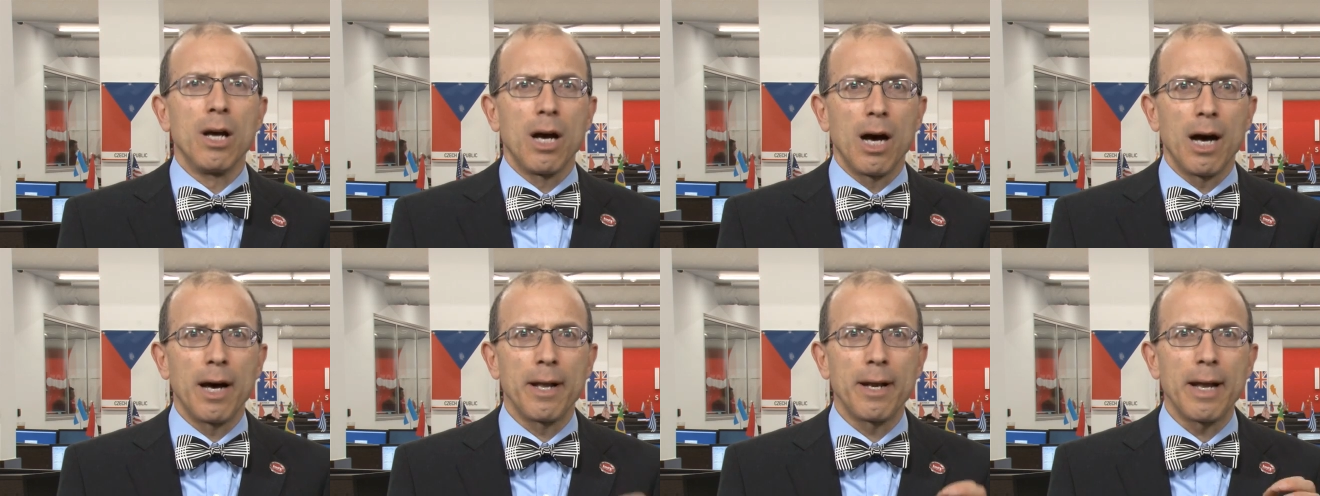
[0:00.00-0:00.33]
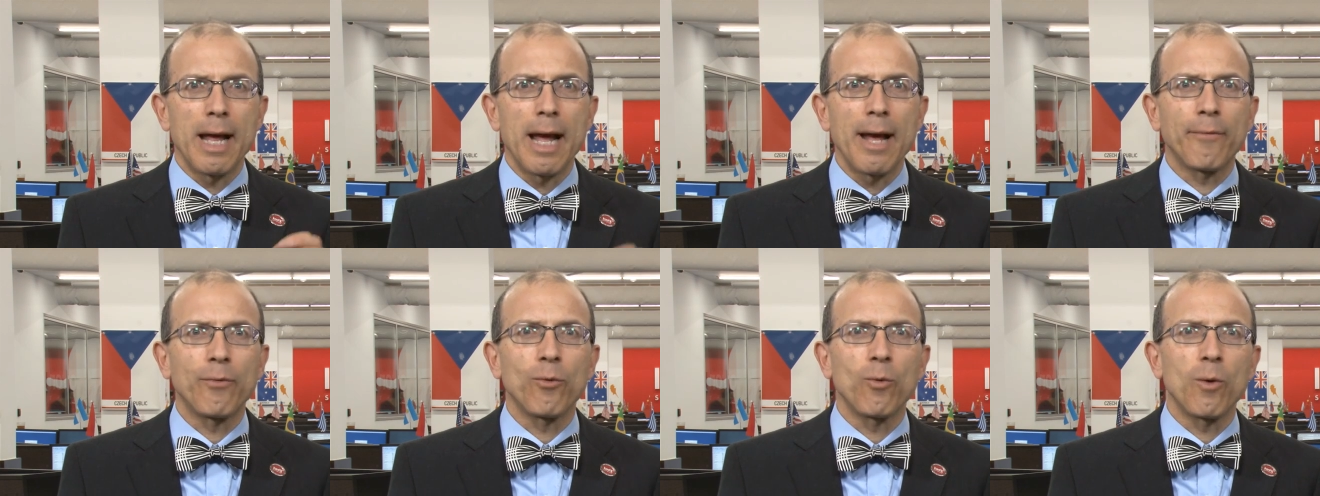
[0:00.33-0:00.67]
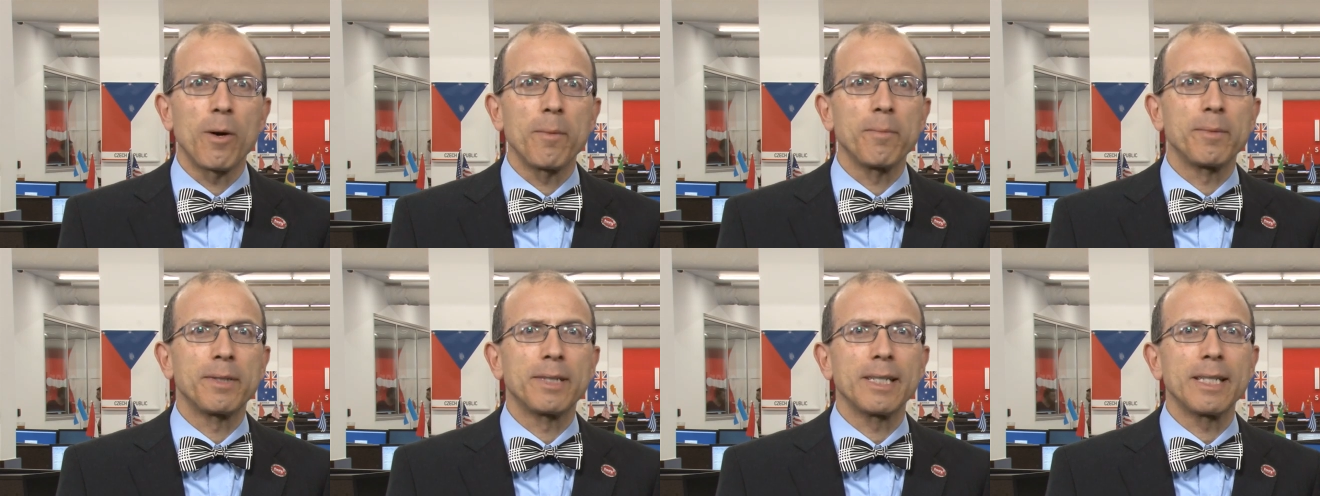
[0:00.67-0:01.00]
on
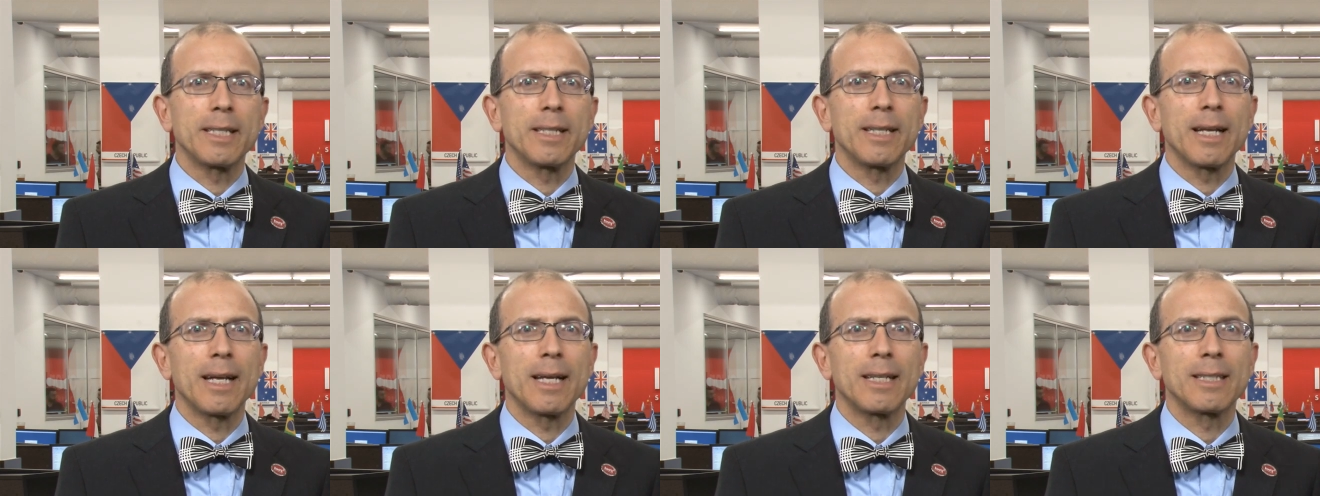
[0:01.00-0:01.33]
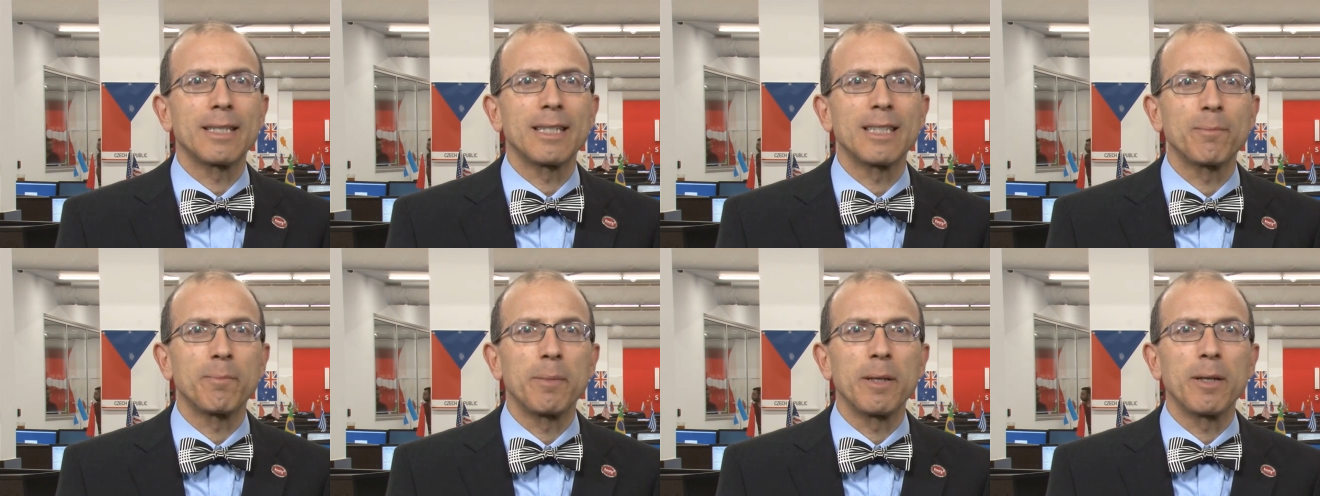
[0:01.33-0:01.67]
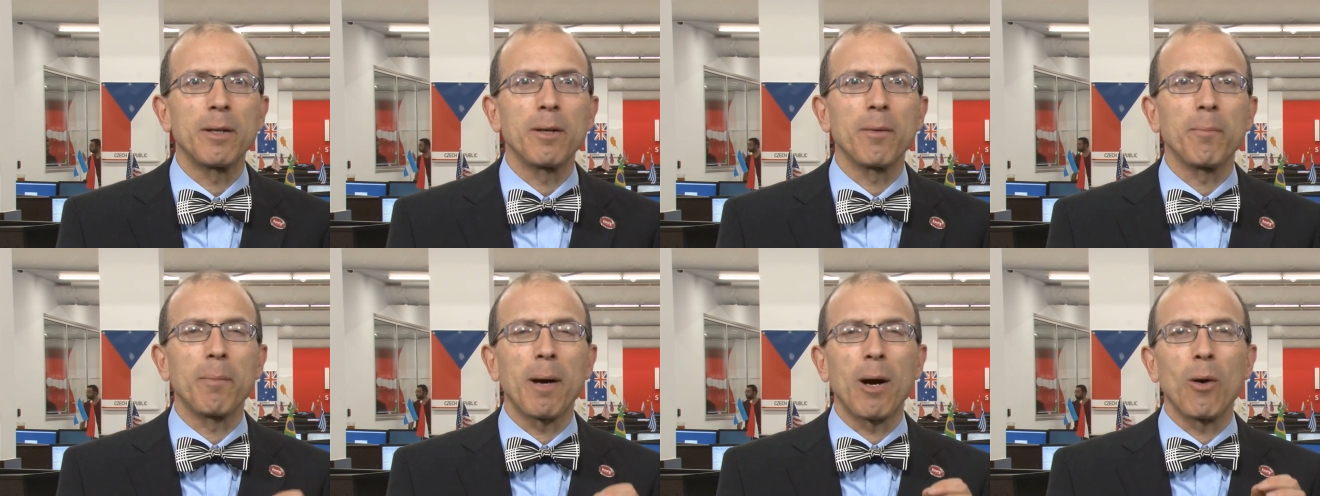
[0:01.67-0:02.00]
FOMC days has
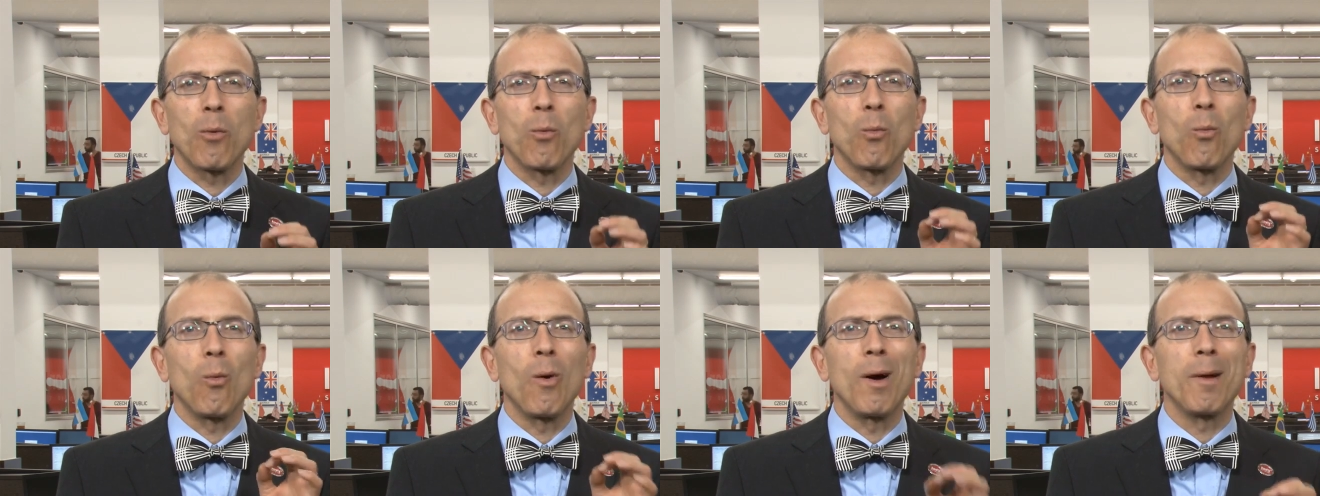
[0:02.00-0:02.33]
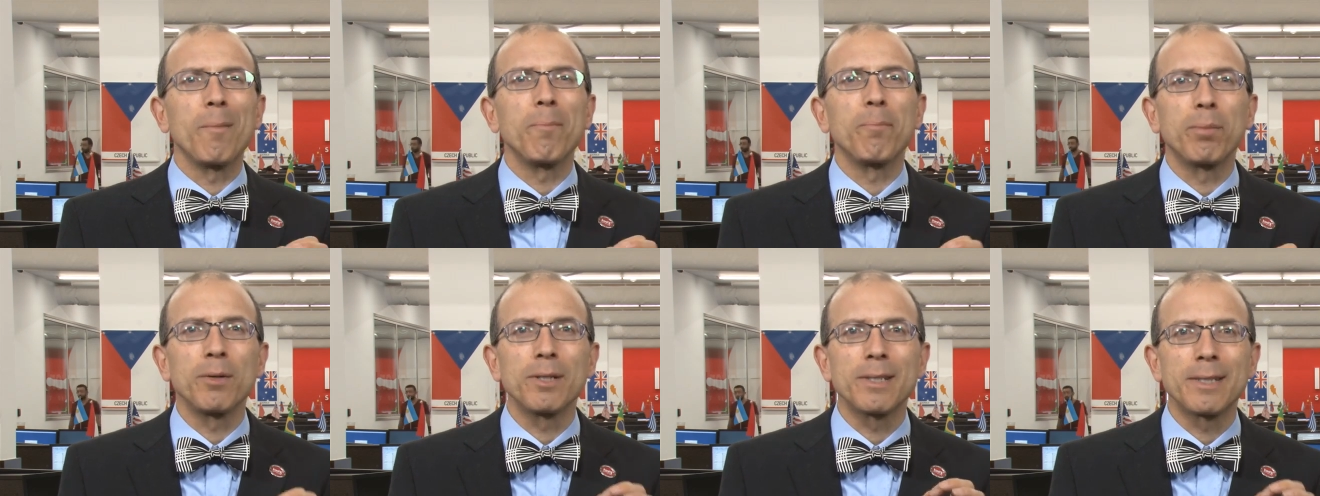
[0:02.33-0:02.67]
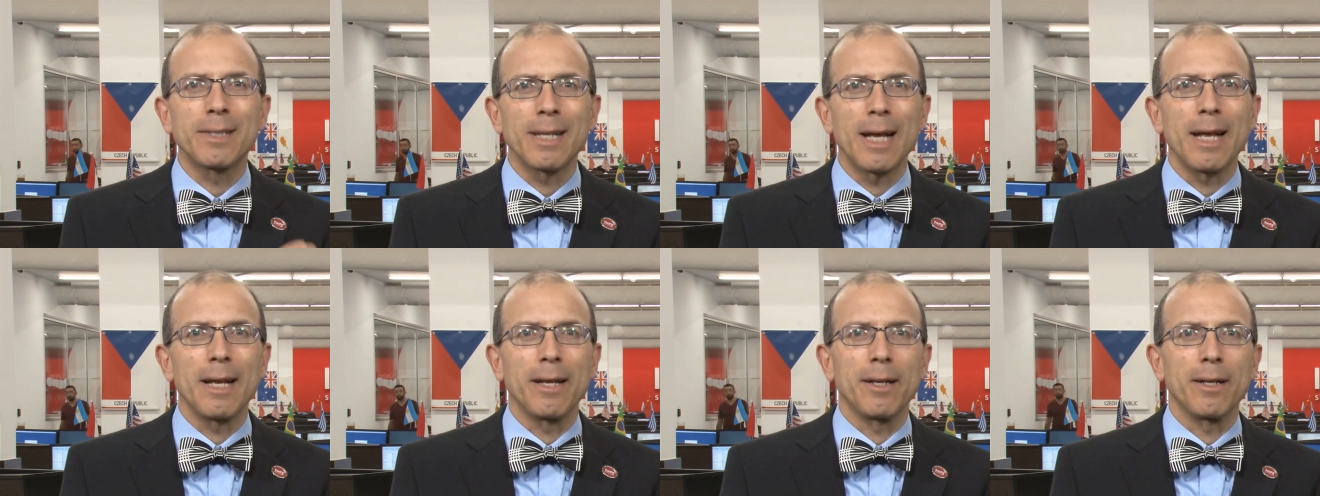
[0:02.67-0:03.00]
been about
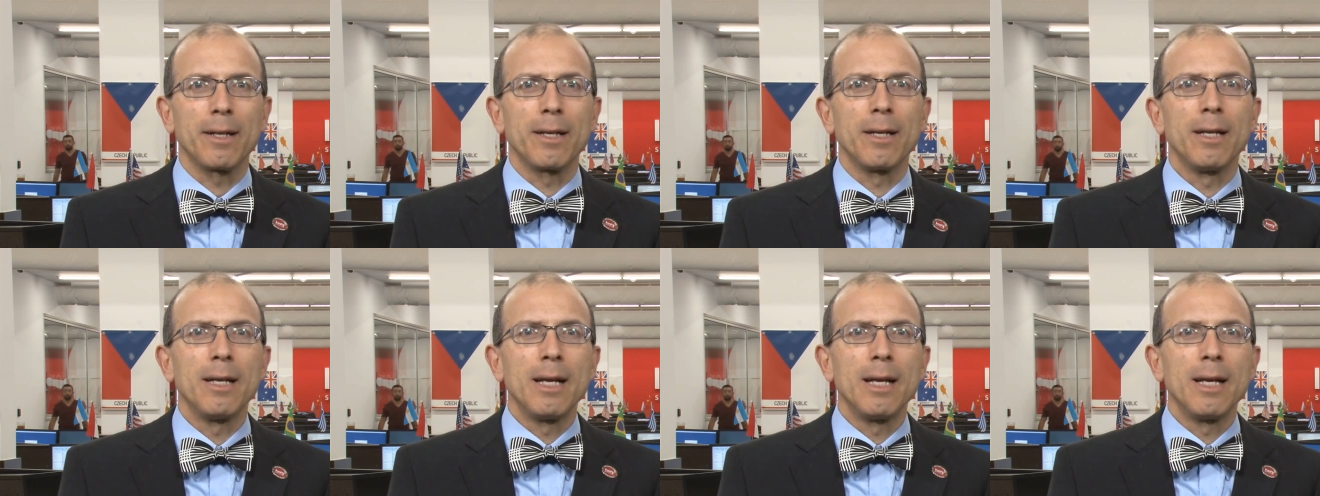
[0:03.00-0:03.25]
1%,